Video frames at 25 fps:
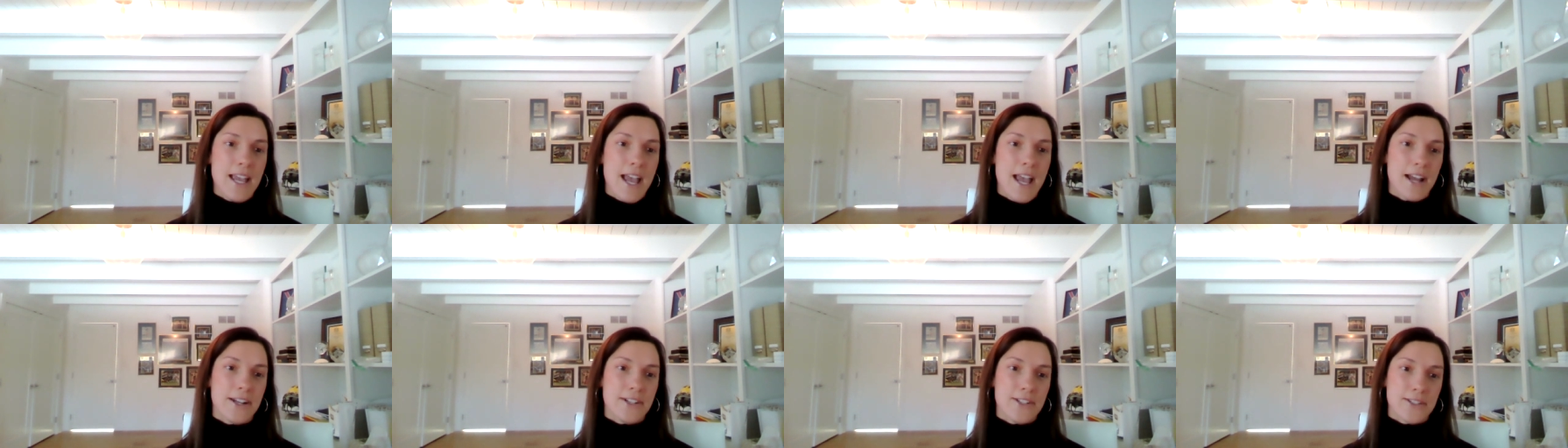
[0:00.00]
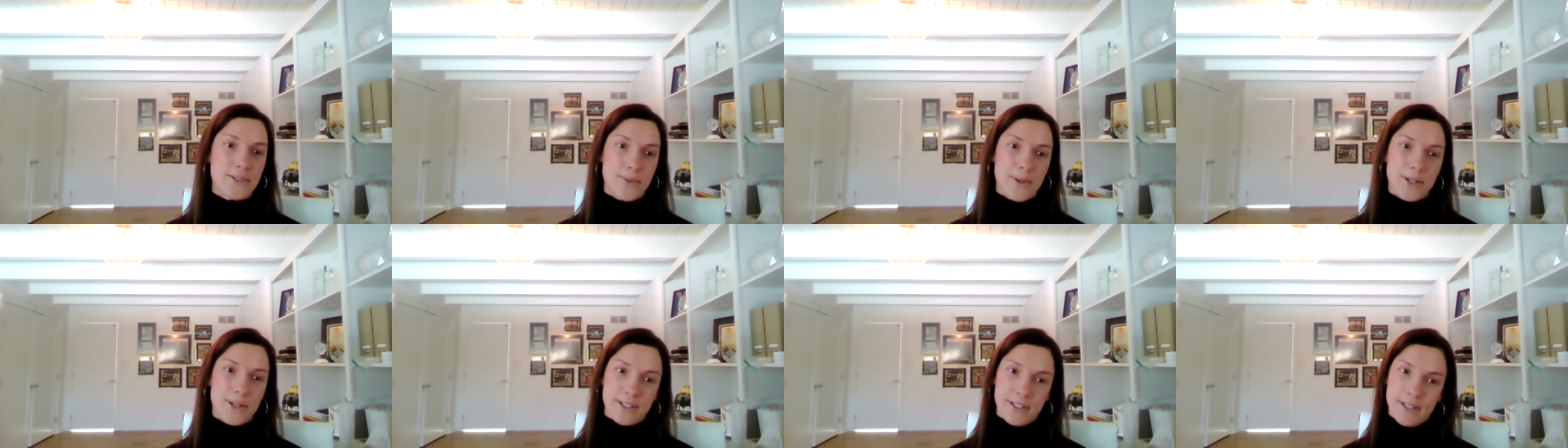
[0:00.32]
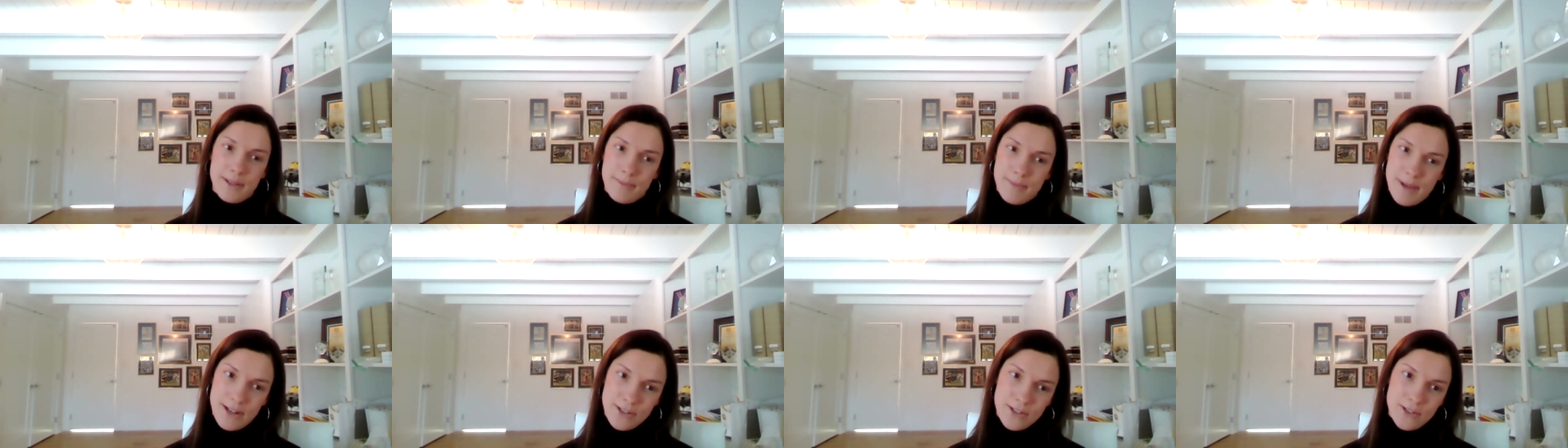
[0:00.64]
I just want to
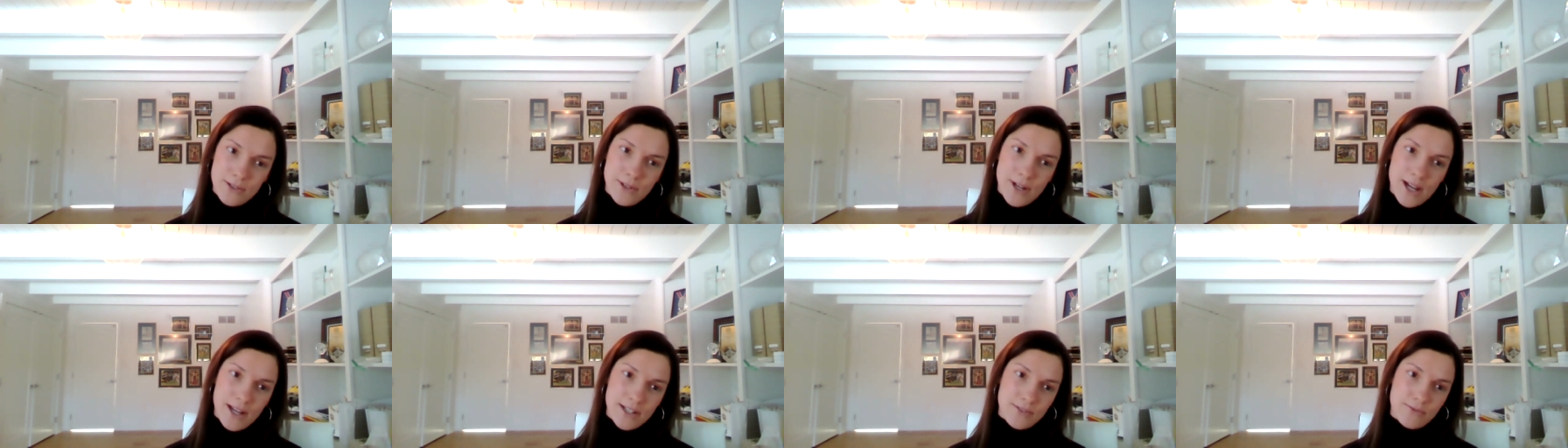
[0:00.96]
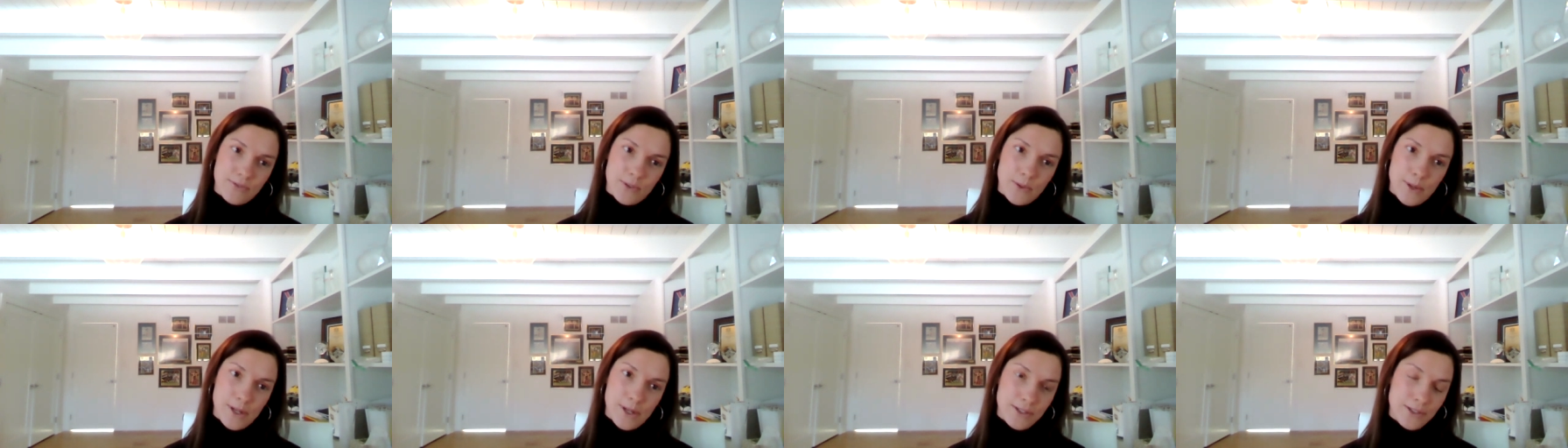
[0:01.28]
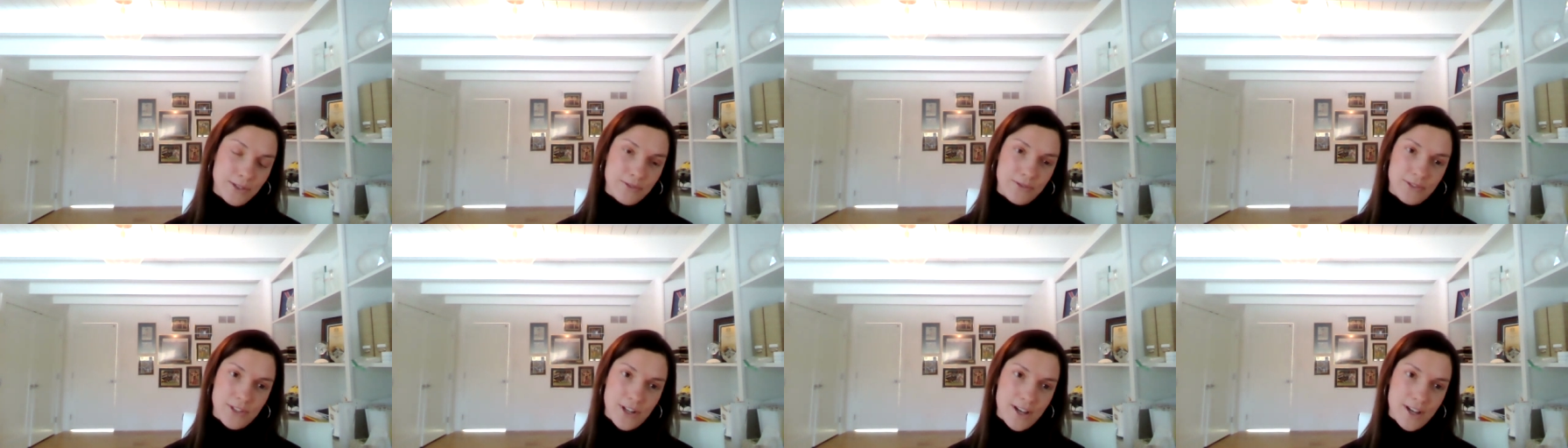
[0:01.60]
commend you guys for what
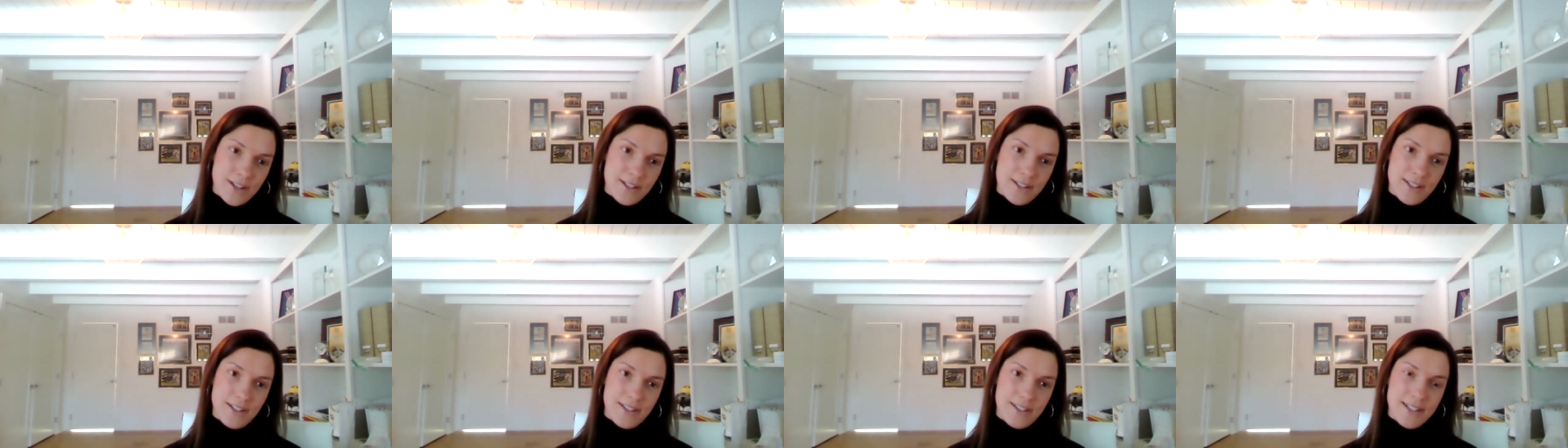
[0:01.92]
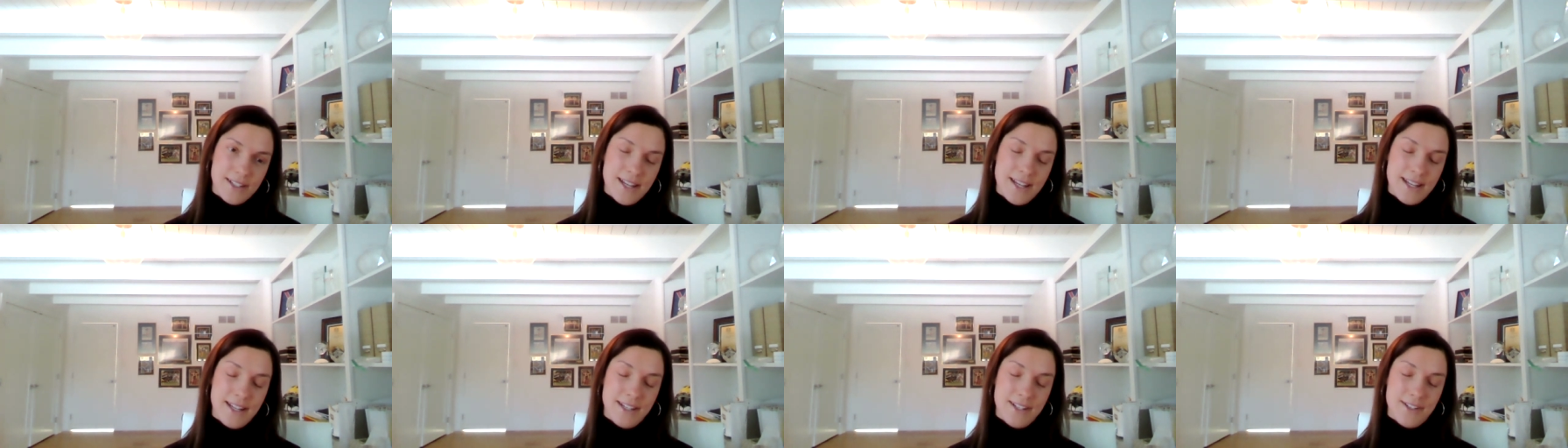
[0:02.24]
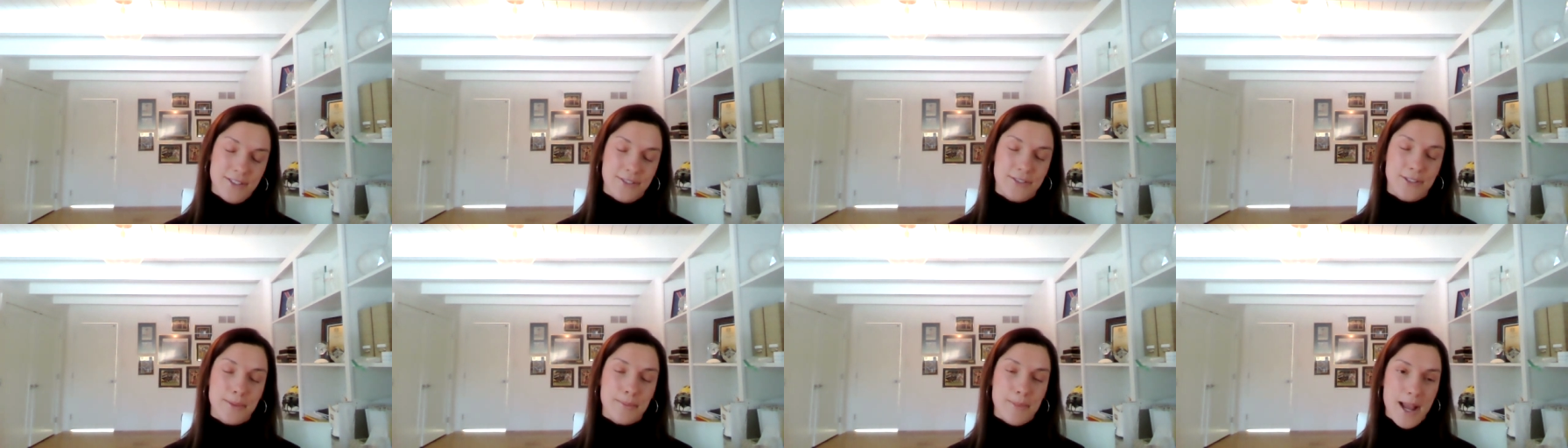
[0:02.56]
you've done. And
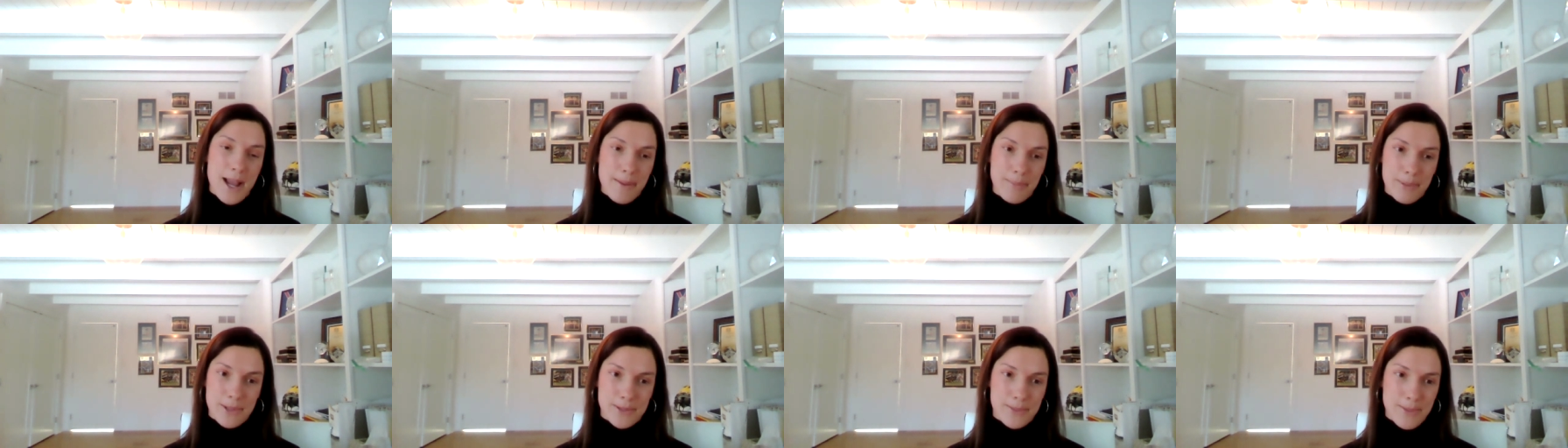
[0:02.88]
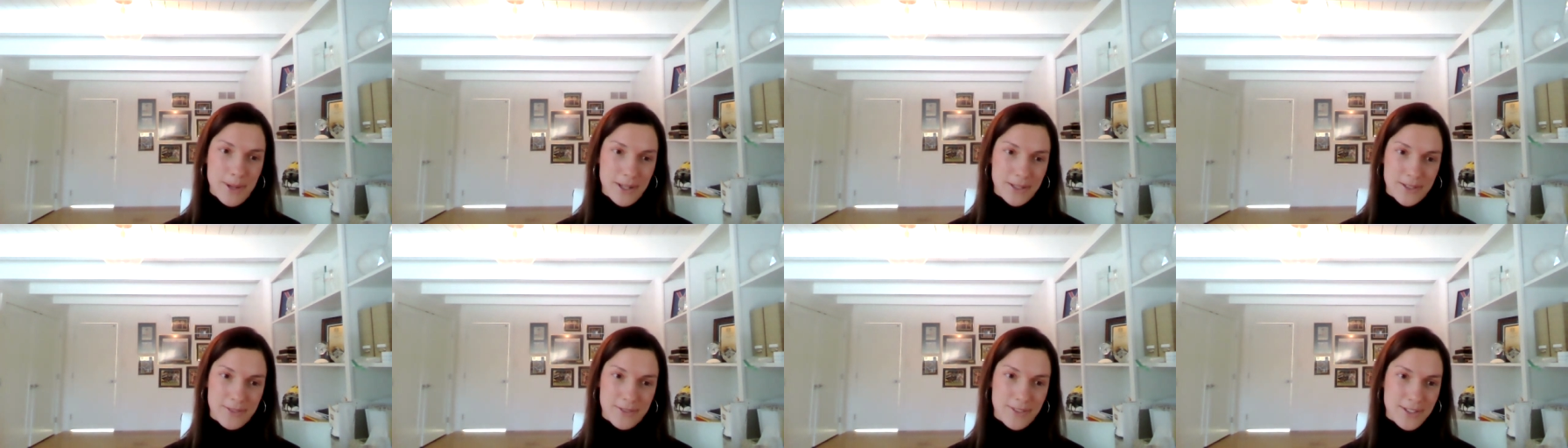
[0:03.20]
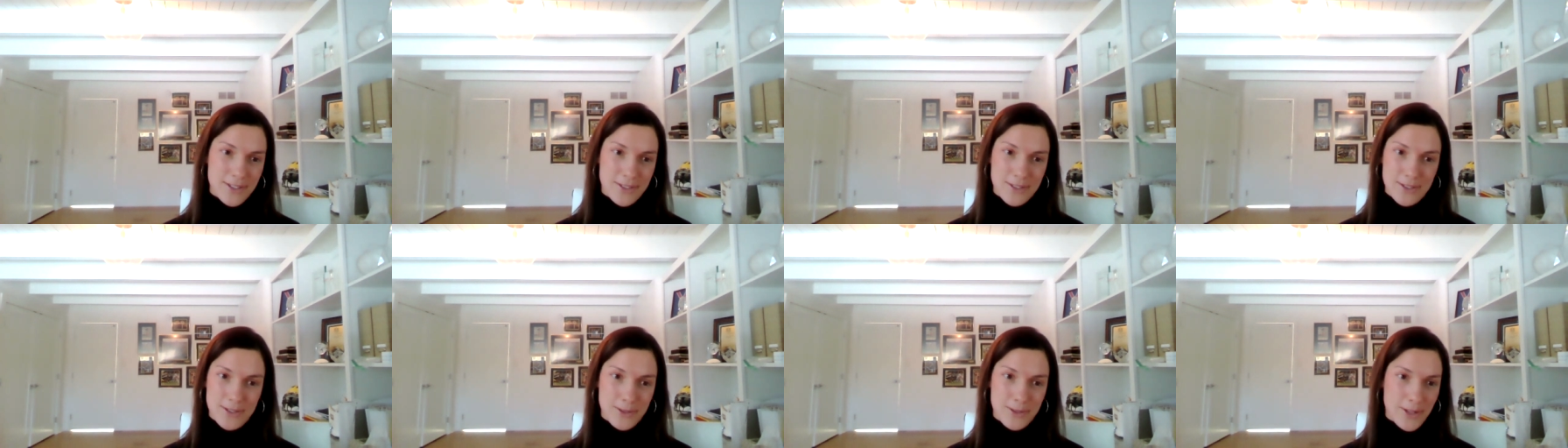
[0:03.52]
from my perspective
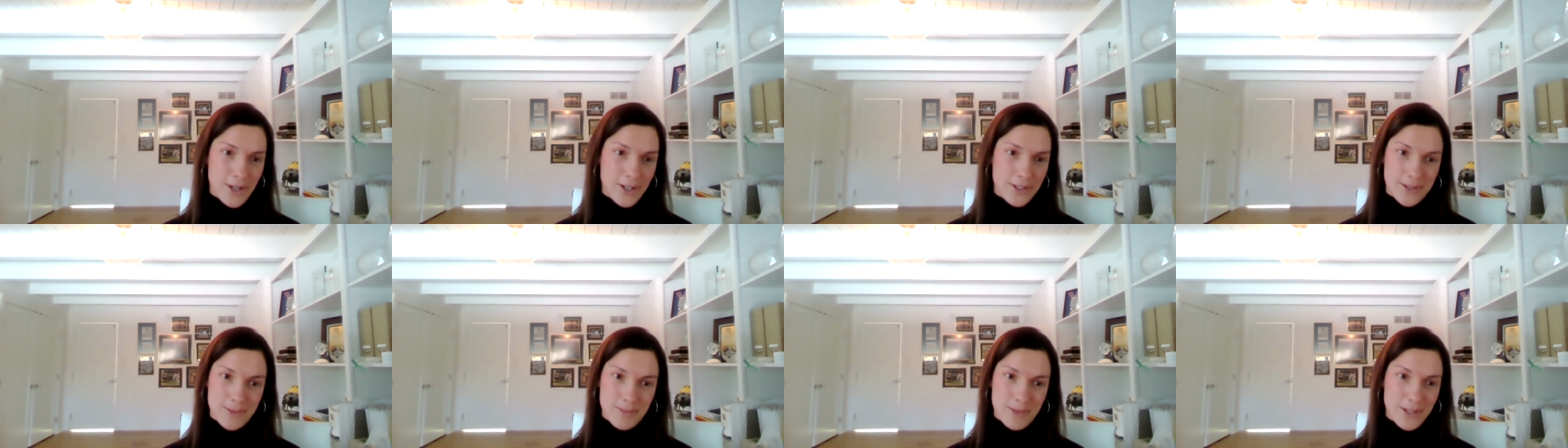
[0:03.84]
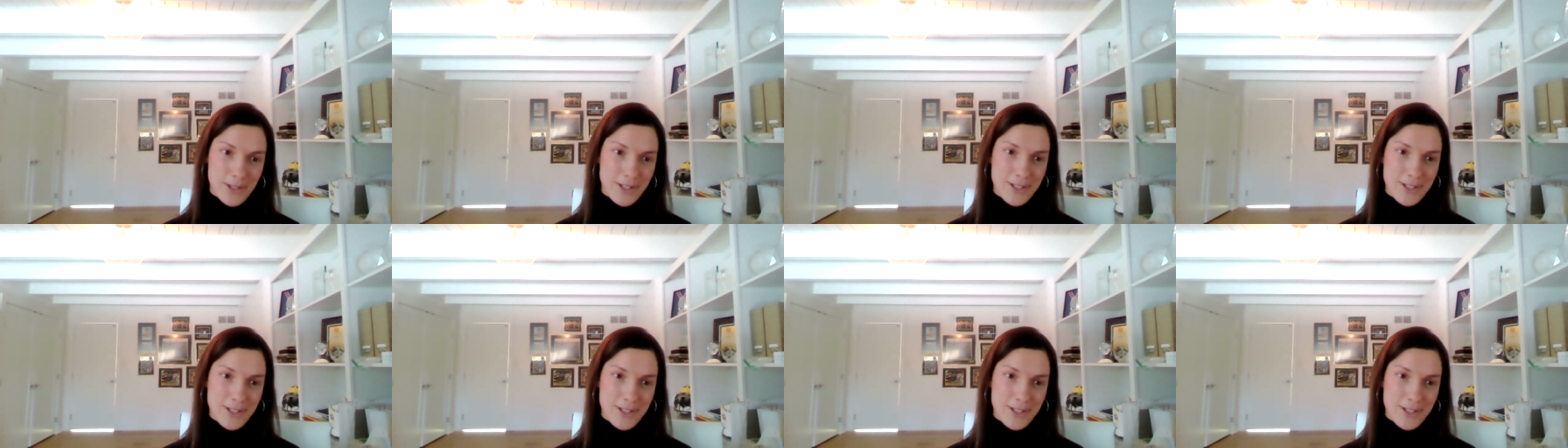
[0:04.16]
as a new customer,